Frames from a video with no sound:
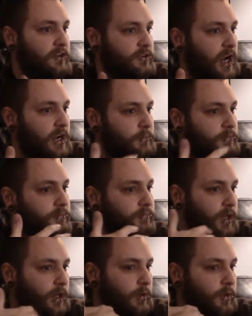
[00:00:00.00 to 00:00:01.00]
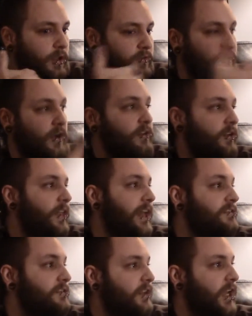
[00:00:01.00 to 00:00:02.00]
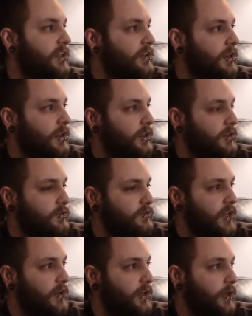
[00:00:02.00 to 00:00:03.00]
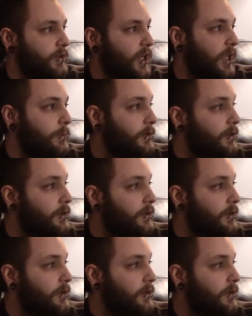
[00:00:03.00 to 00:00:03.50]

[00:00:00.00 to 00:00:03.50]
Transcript: try to further that stereotype.